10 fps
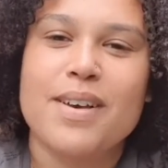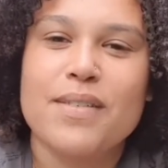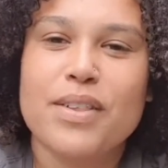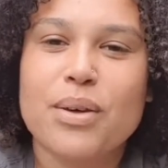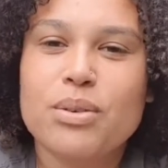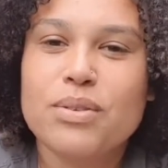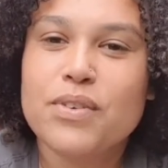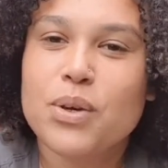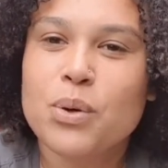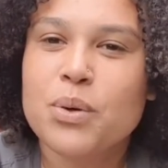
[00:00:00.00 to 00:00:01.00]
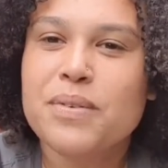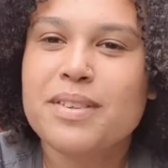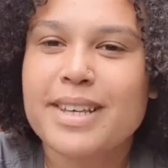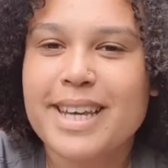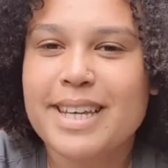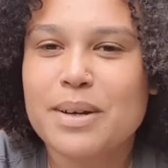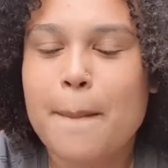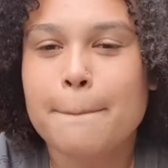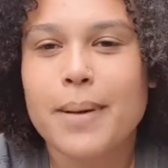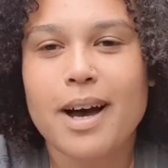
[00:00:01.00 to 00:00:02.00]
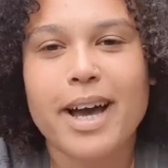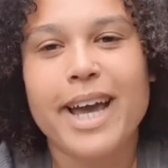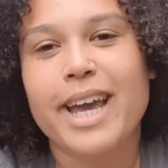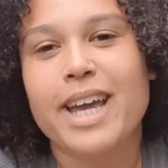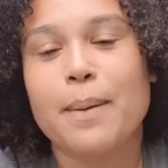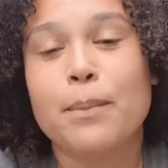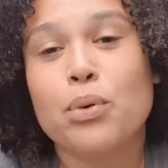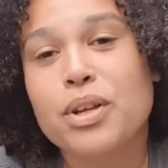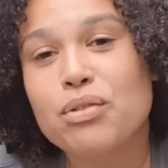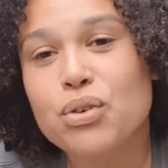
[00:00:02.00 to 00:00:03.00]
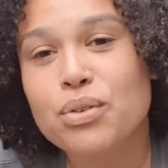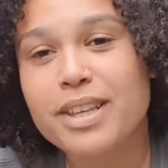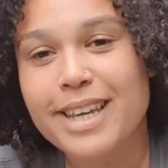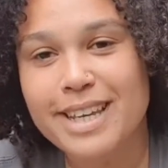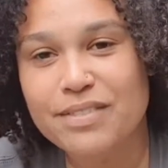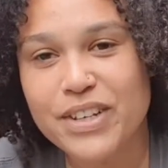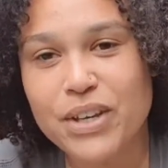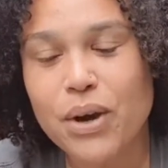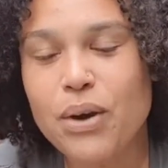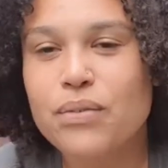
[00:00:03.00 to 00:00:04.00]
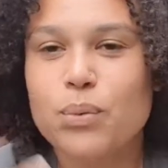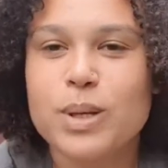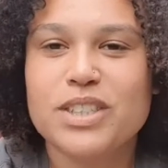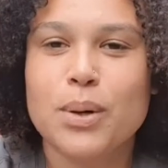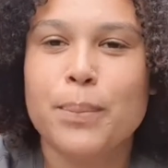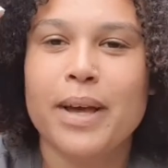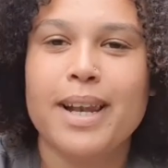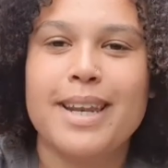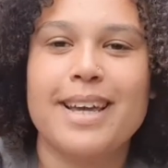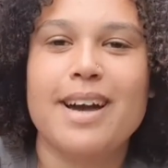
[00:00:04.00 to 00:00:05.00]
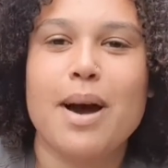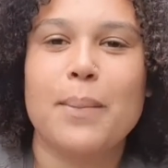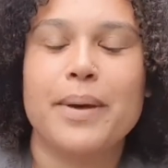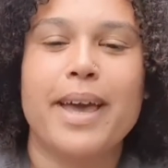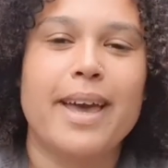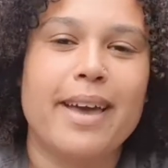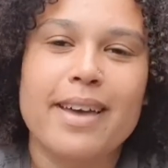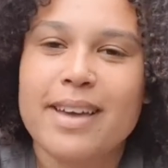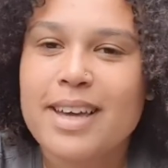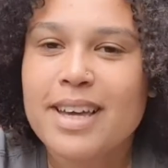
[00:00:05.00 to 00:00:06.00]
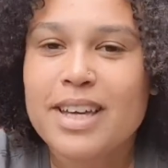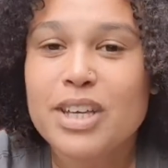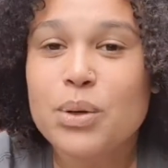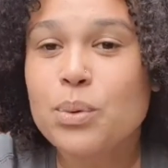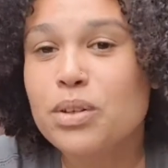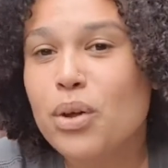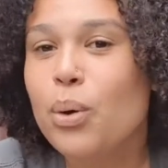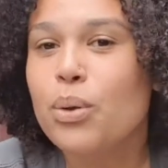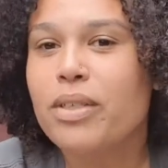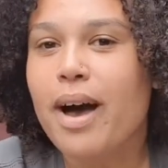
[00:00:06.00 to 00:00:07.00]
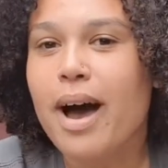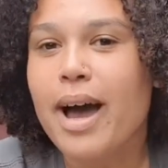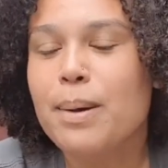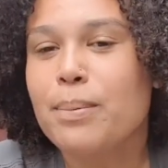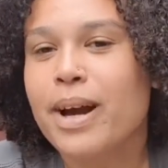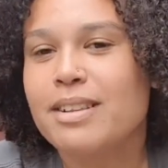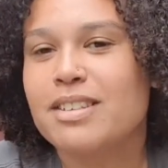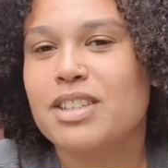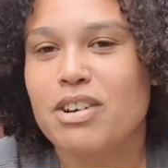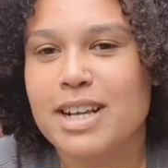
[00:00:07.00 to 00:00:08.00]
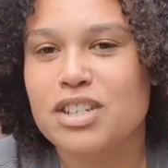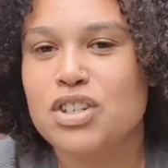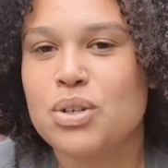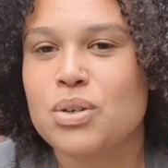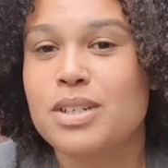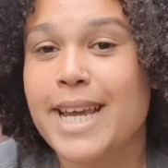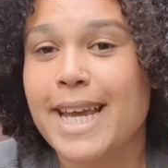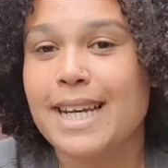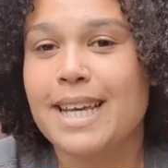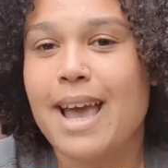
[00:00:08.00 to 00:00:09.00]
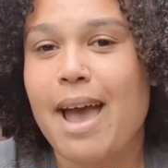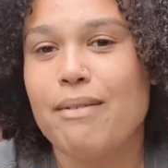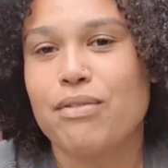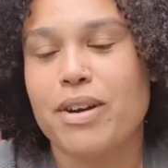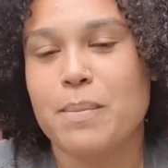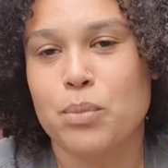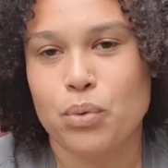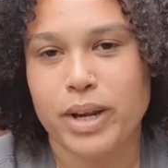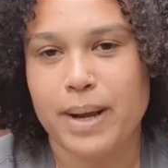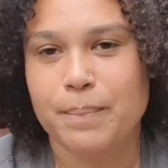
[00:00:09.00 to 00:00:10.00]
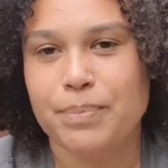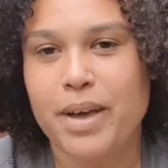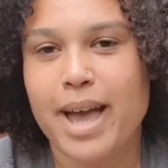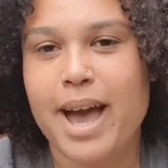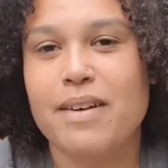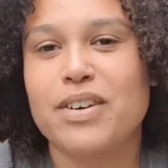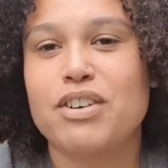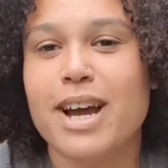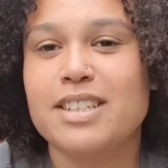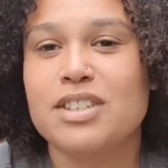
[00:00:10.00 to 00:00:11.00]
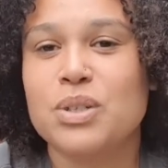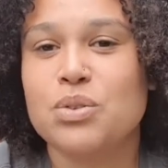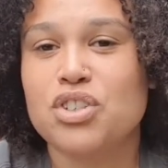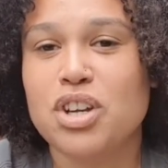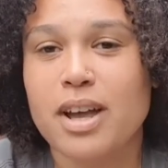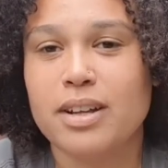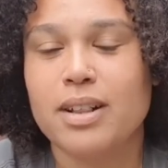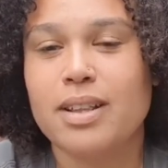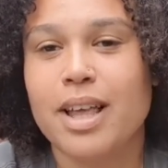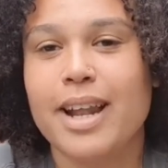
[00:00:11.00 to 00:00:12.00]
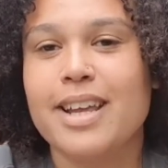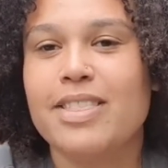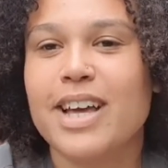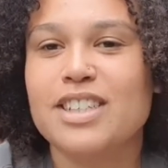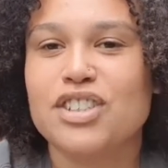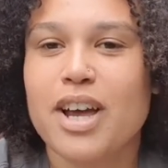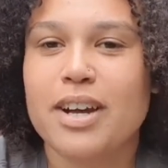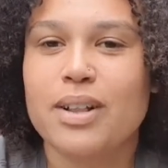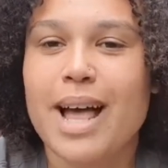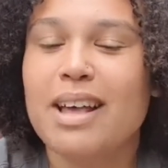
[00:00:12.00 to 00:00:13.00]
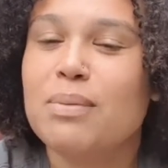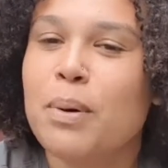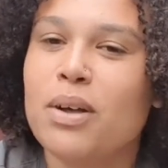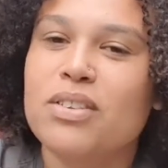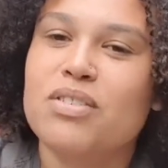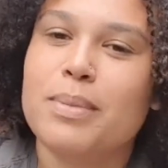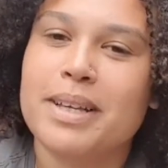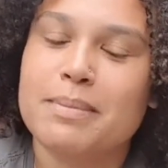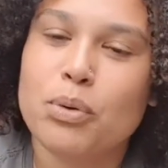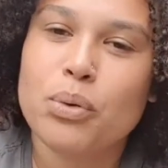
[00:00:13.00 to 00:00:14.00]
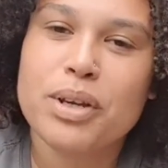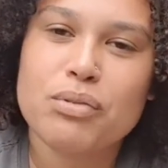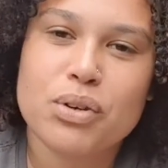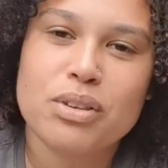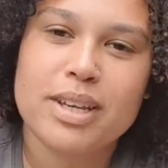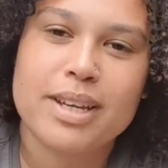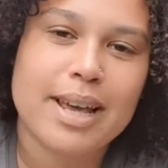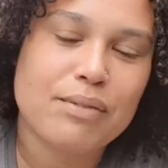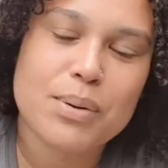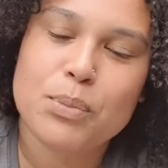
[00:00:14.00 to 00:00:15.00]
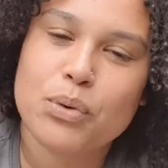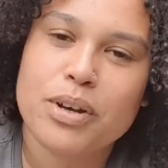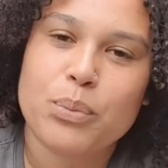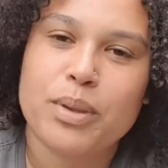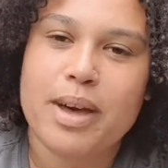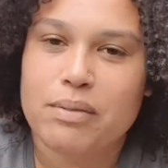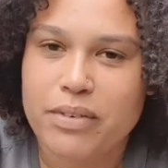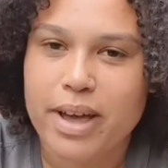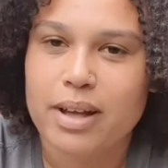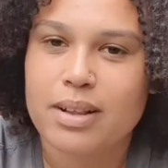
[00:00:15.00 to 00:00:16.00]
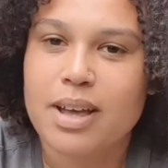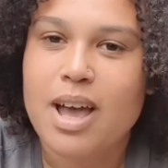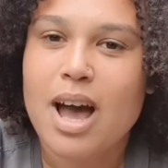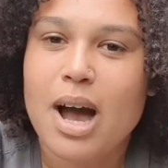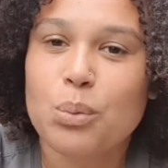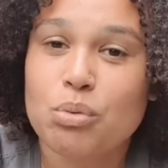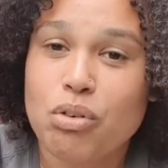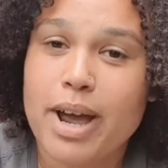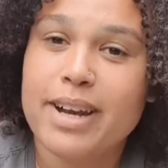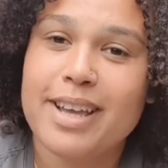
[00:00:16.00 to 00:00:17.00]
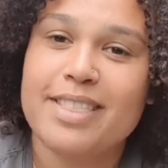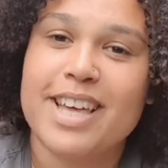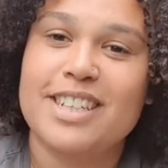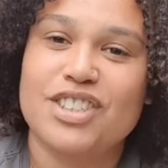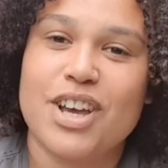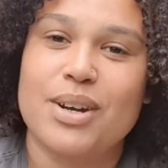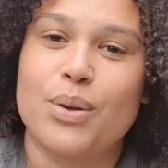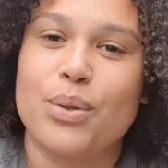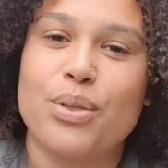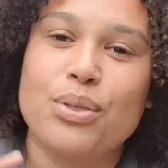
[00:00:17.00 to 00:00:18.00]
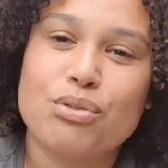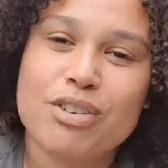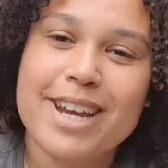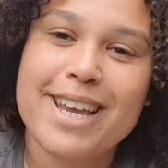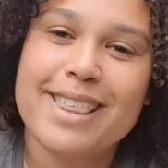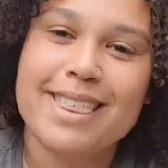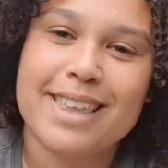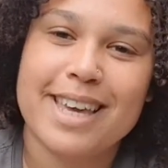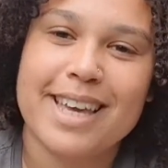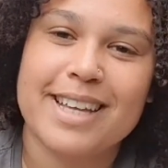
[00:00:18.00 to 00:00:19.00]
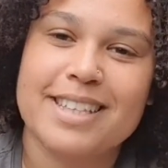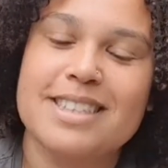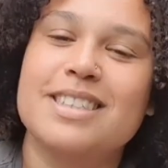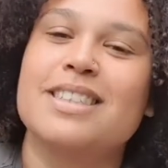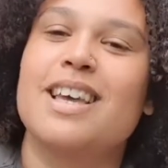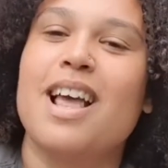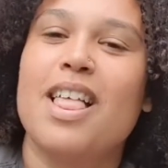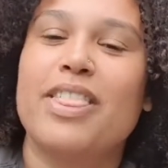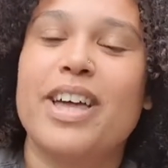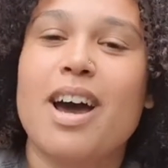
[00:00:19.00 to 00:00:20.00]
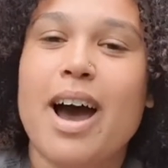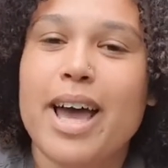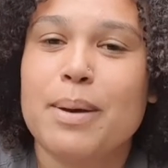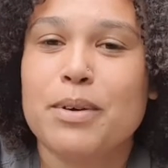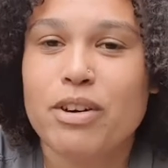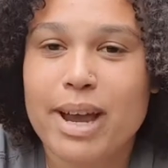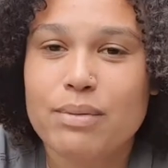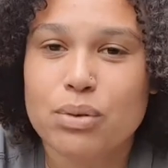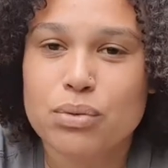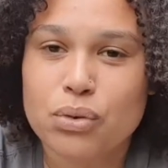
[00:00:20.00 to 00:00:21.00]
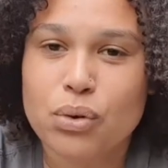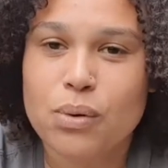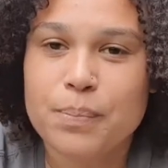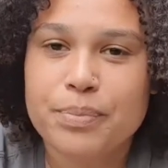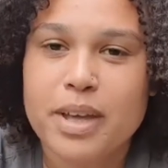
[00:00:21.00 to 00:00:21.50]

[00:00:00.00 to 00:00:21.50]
For those of you who have seen my morning routine video, for which I'll put a link up here, you will know that I practice gratitude daily every morning. I have a gratitude journal, and in that journal, as part of my morning routine, every morning without fail, I will write in that journal 3 things that I am grateful for.